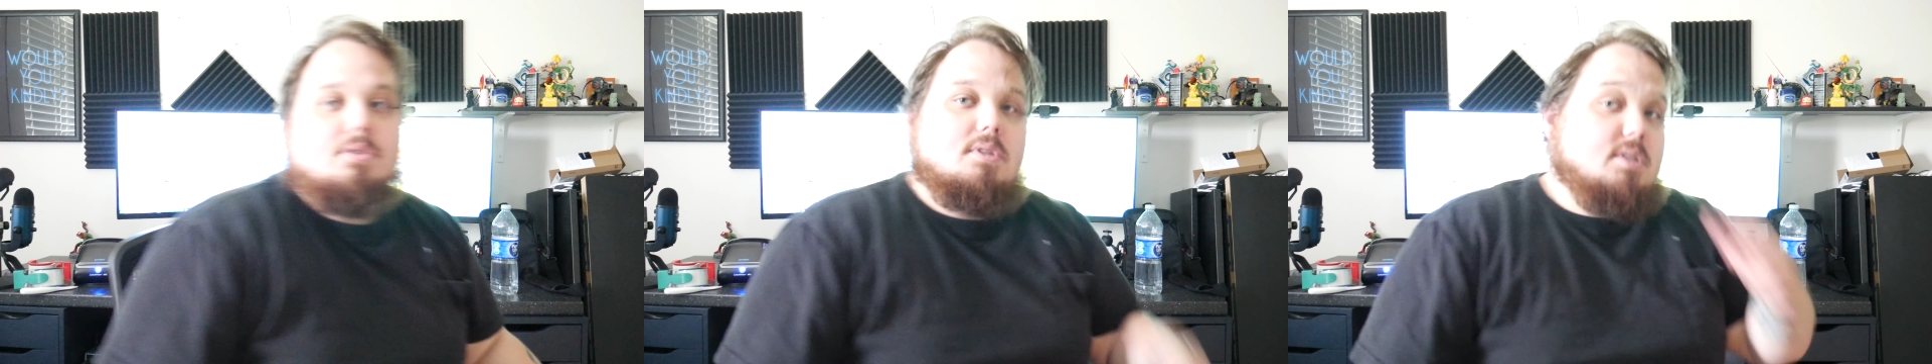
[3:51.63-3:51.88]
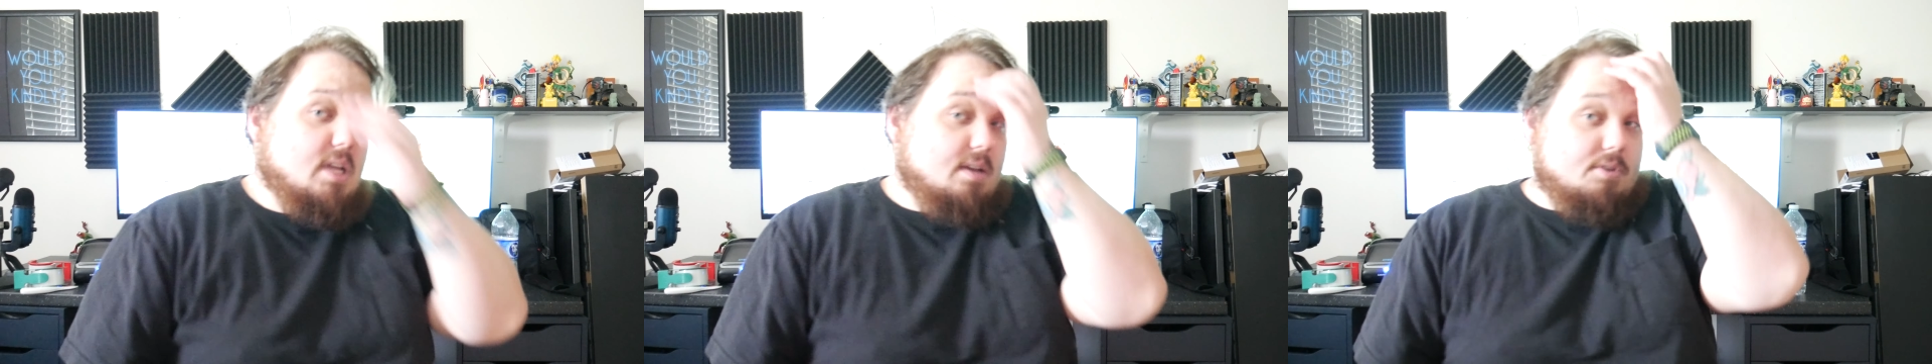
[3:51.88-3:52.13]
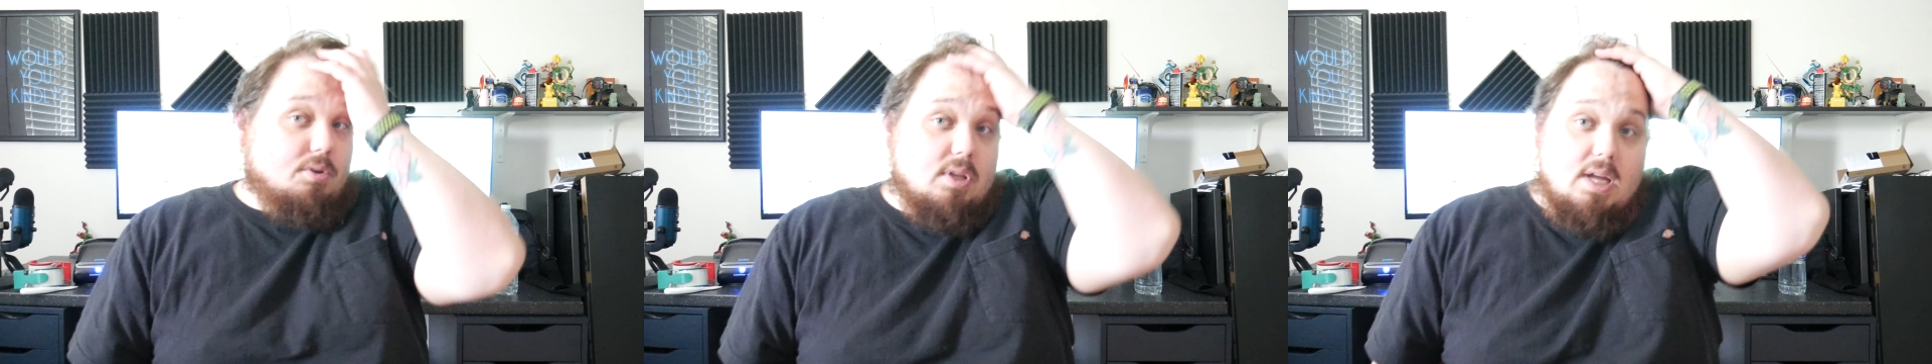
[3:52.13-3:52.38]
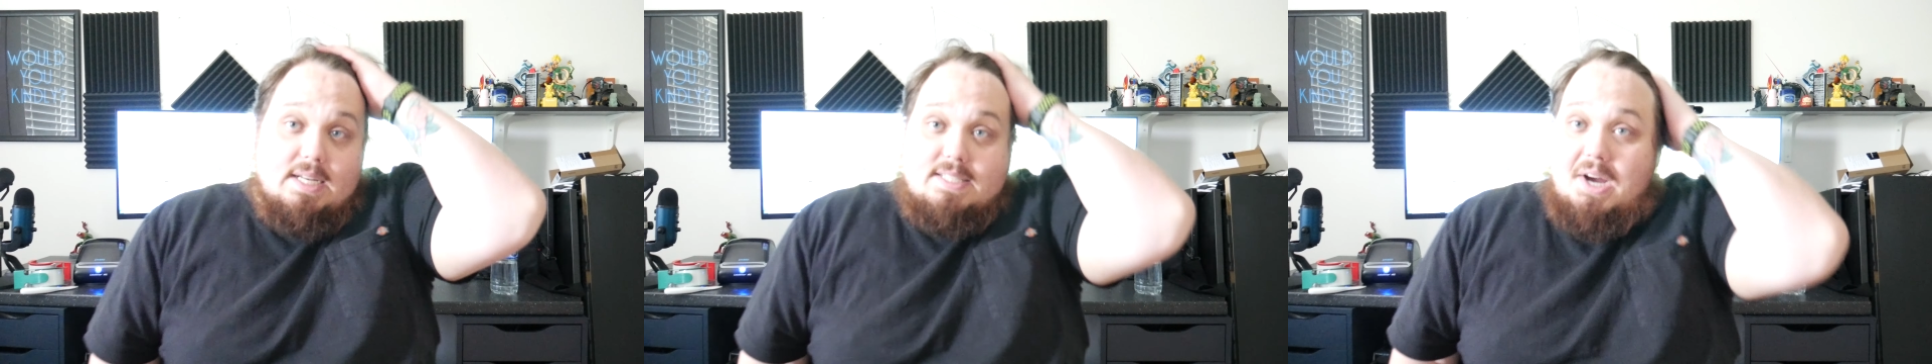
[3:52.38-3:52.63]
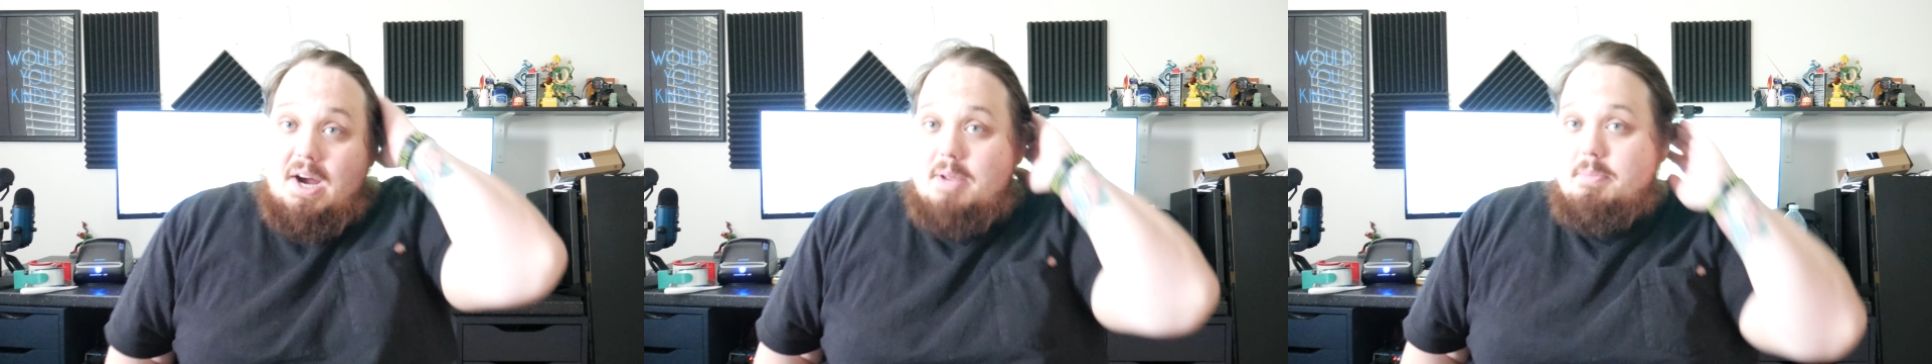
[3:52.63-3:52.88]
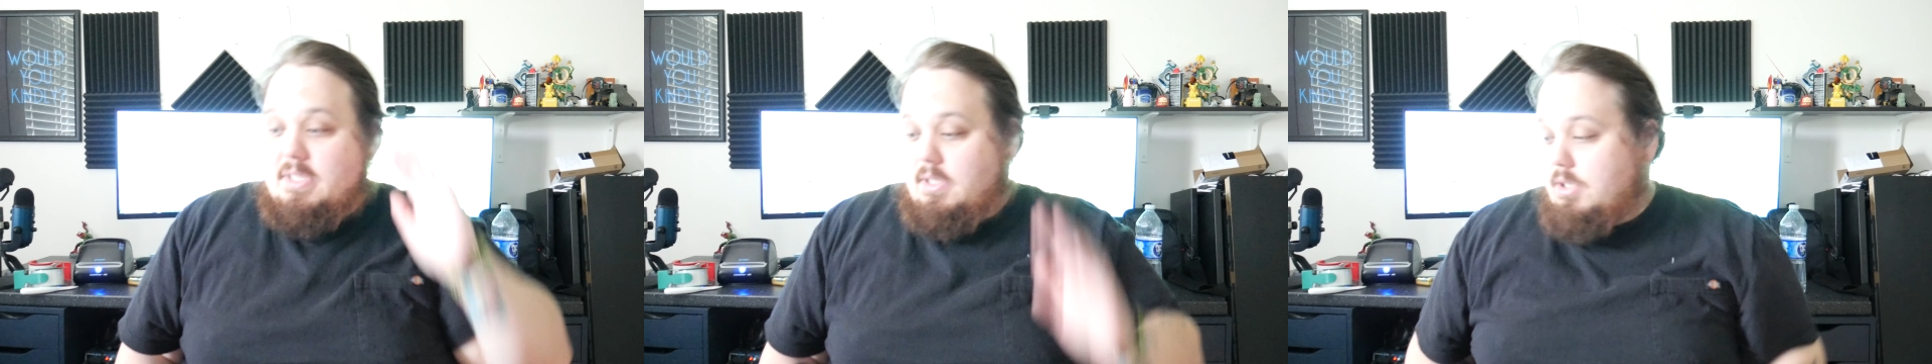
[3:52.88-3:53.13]
save you a lot of
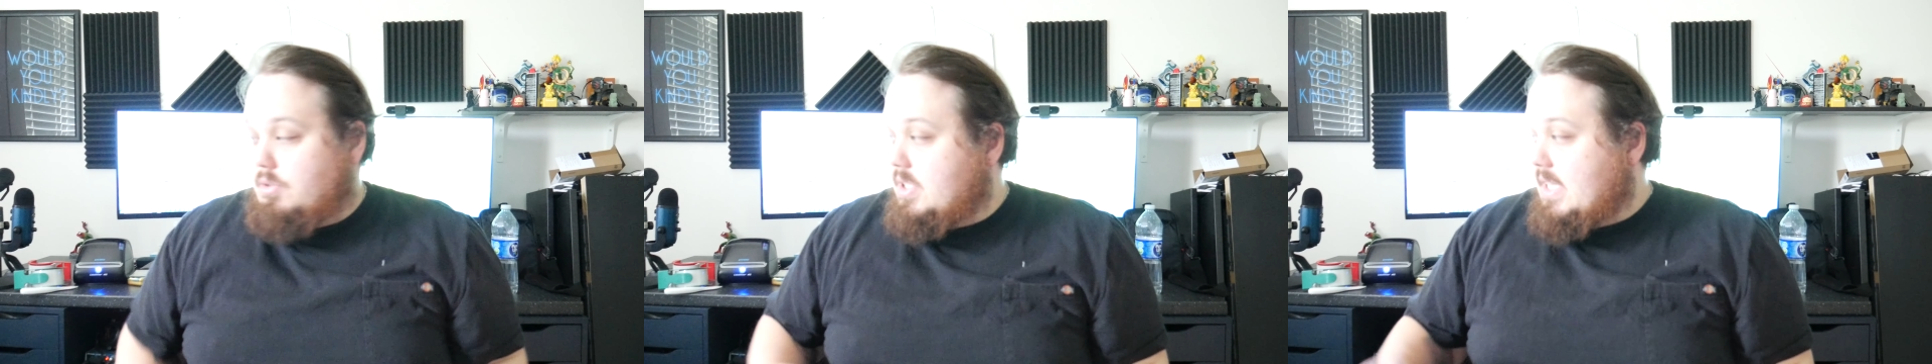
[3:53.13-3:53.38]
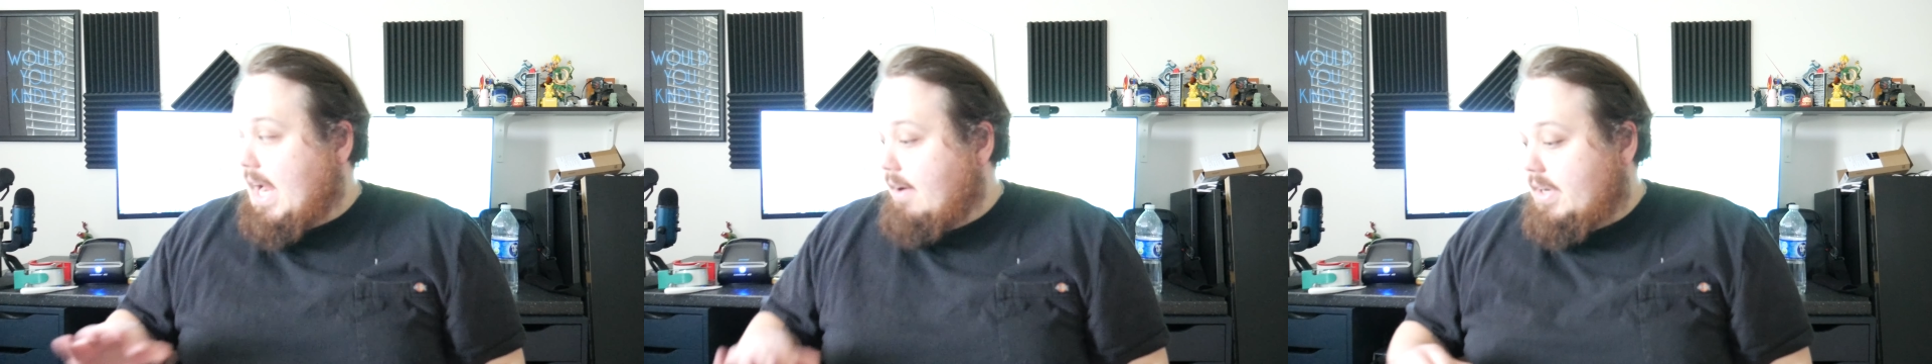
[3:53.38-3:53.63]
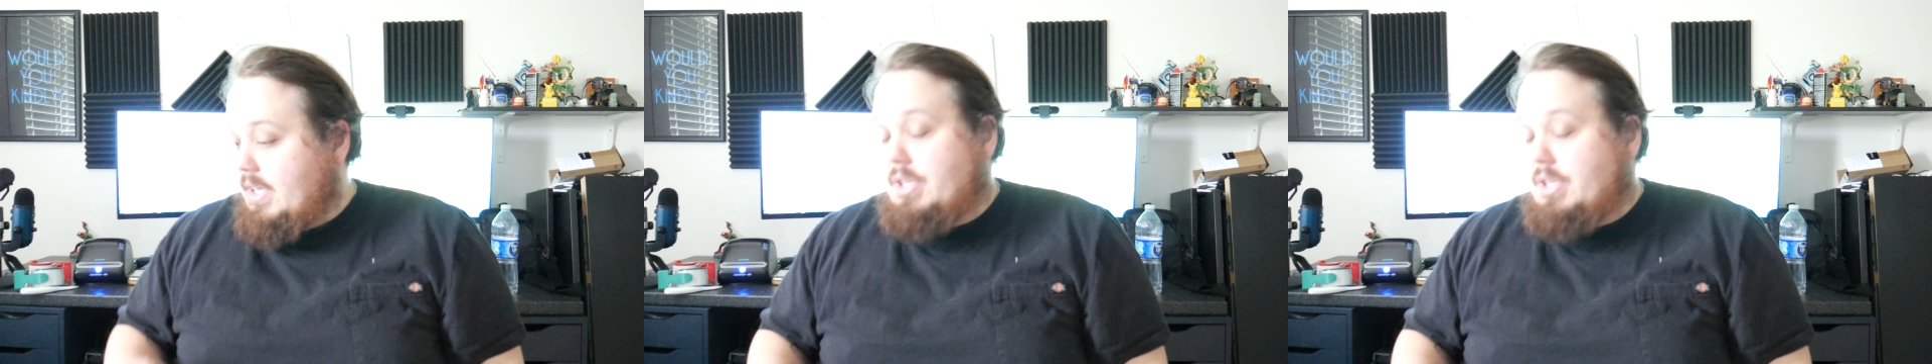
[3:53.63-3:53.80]
time. It's a little scary